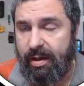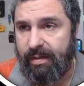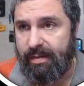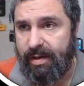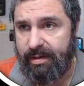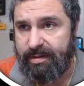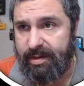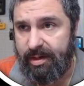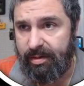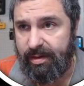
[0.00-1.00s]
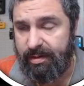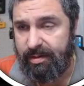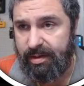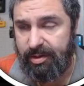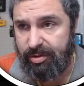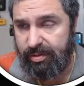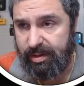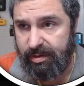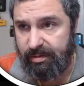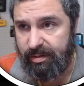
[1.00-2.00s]
that it's there, then you
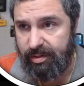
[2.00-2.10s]
can